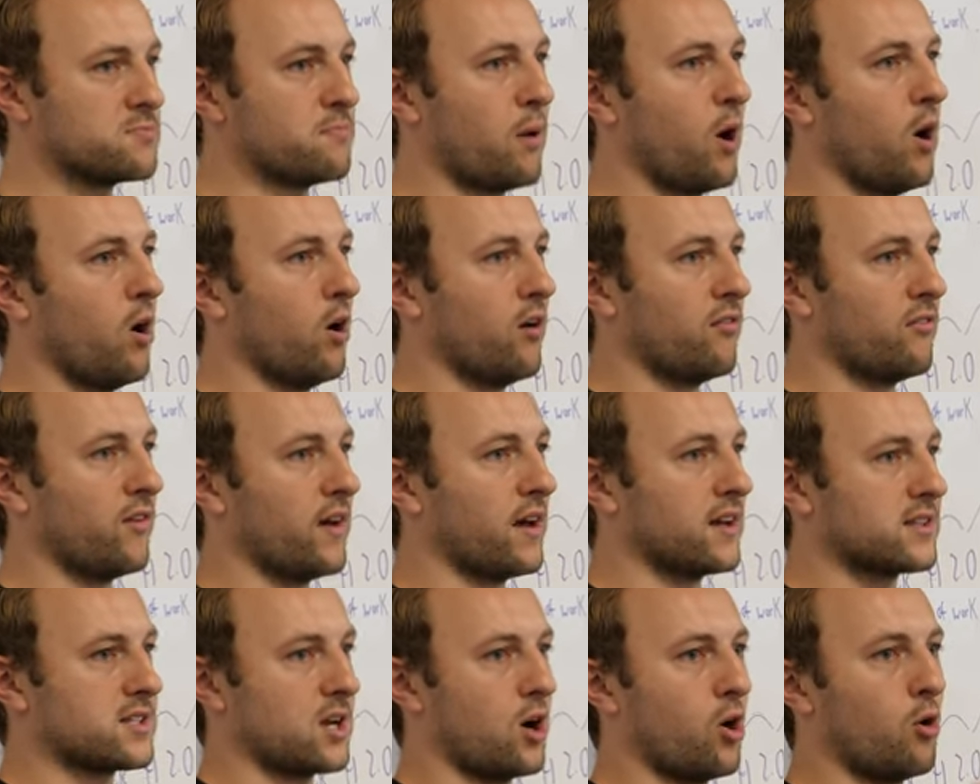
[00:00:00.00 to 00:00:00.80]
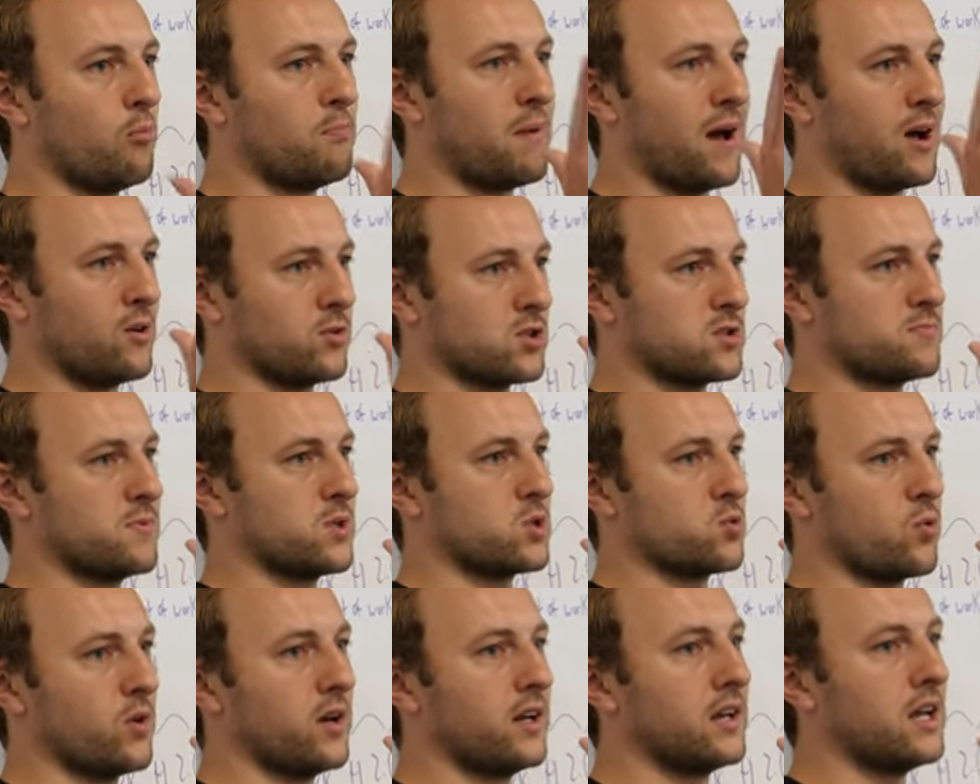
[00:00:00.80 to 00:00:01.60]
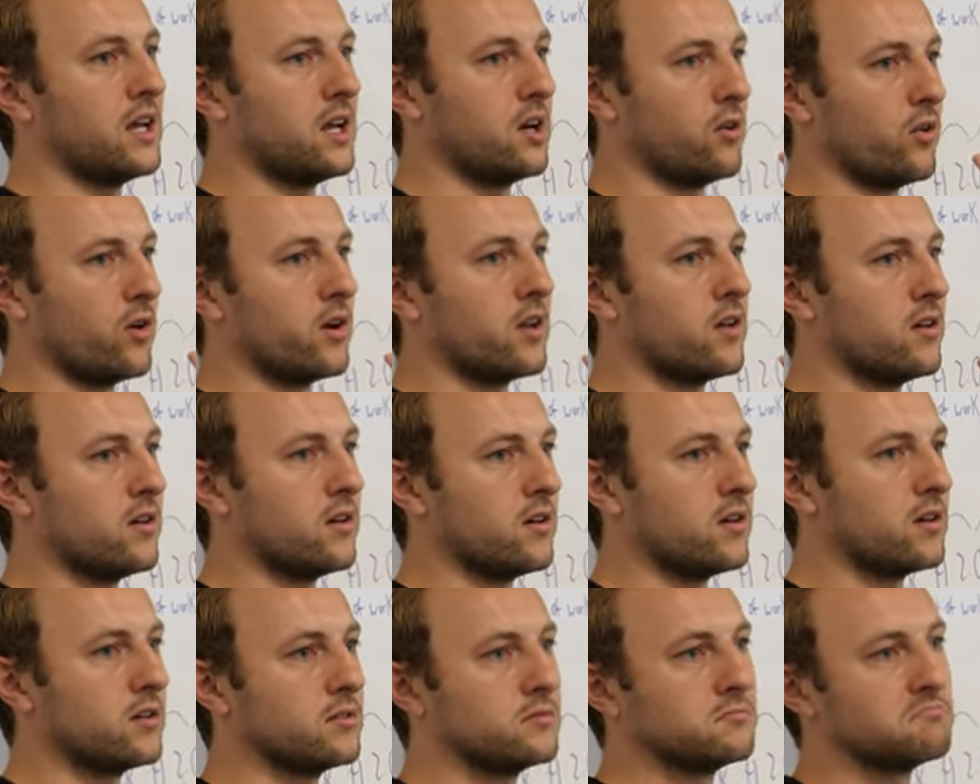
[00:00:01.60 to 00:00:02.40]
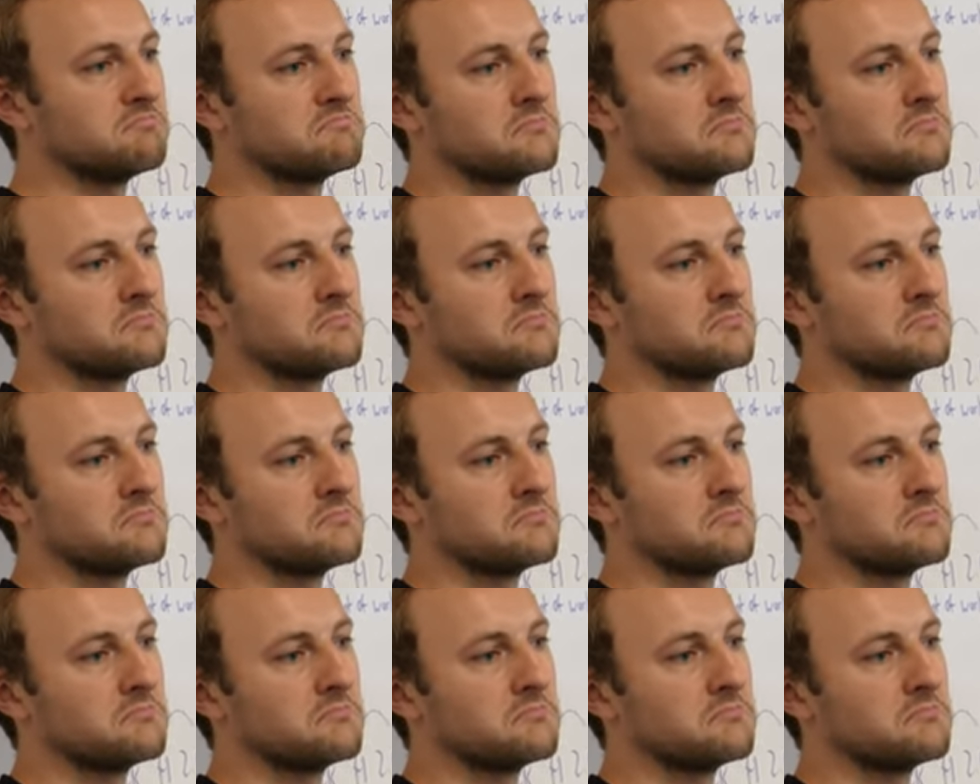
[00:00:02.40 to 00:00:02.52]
perfect, I'll bounce between here and here.